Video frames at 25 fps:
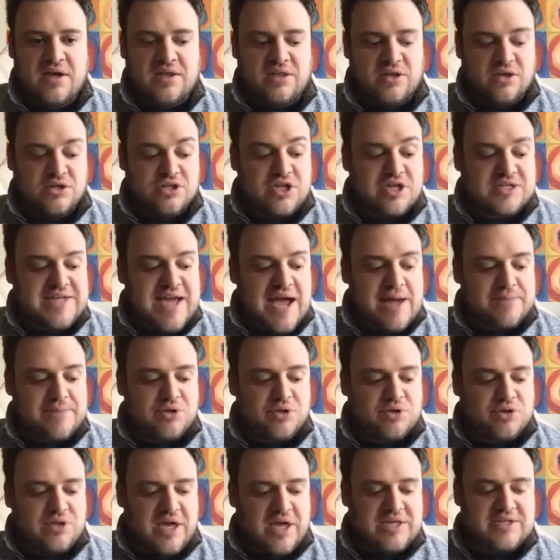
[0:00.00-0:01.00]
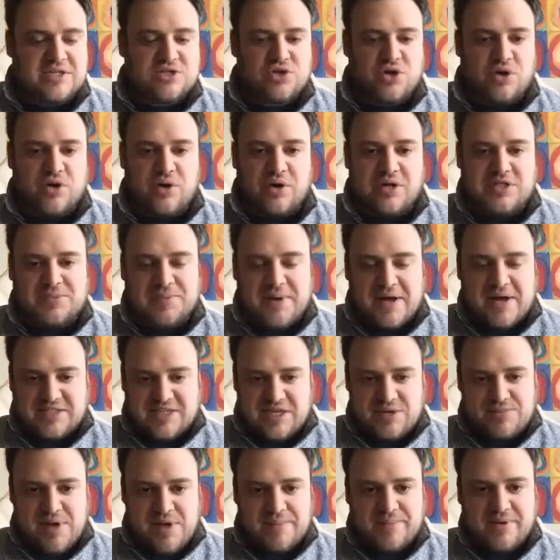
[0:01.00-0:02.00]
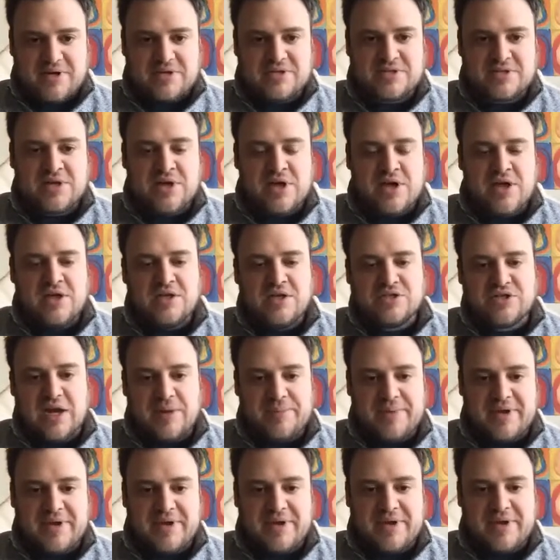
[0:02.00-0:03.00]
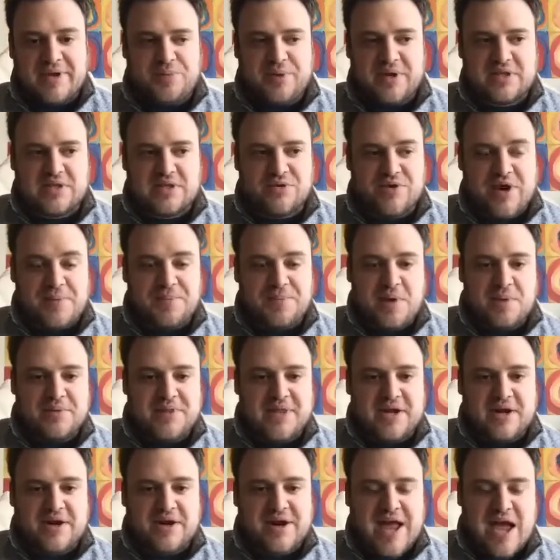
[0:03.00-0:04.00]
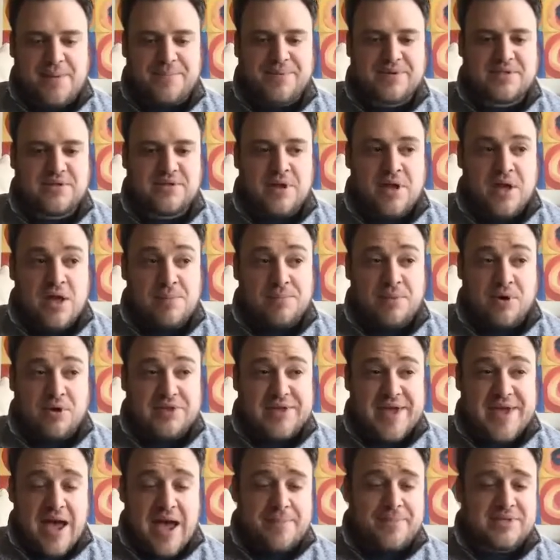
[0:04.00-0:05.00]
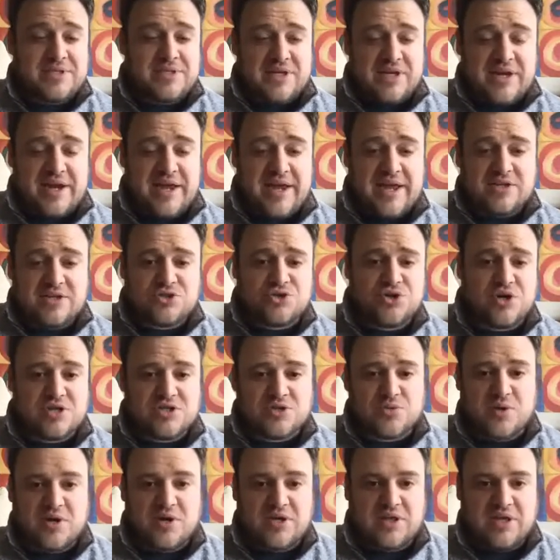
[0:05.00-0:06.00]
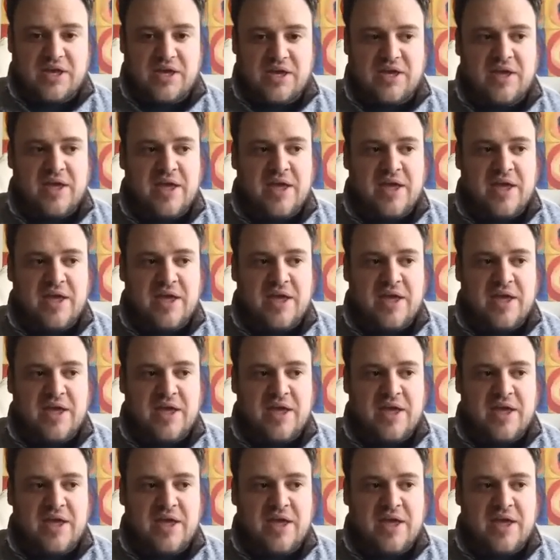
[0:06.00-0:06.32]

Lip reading: Those are the top two things. It's always about team members. So you got to make sure you pick the right people that are both competent and trustworthy.